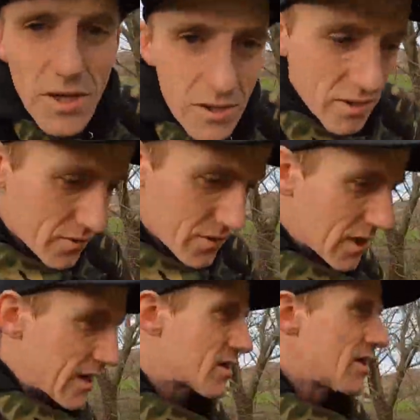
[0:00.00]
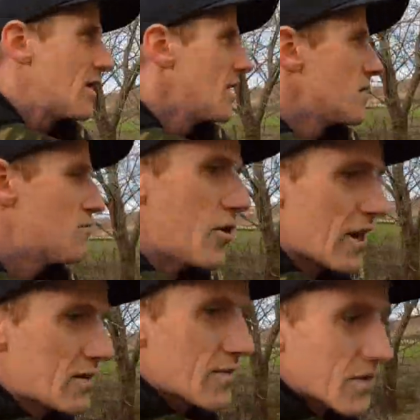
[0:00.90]
what you call those things. Put
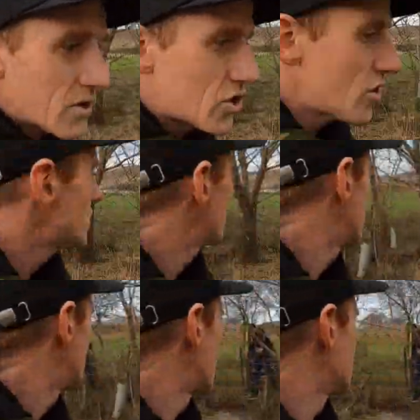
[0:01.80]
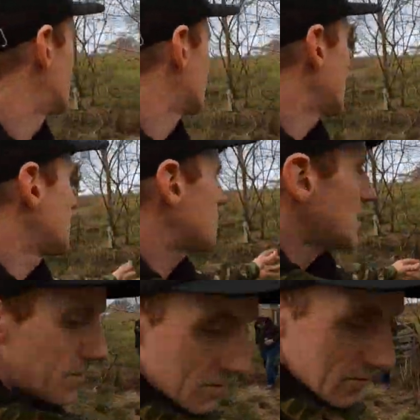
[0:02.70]
in for the shooting and the
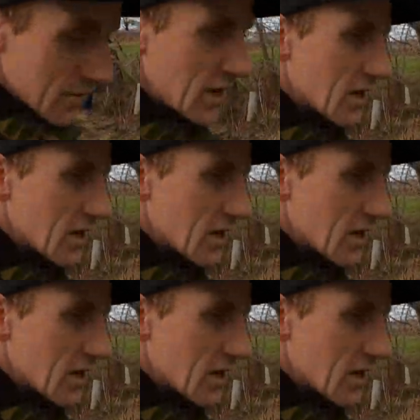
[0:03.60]
gamekeeping over the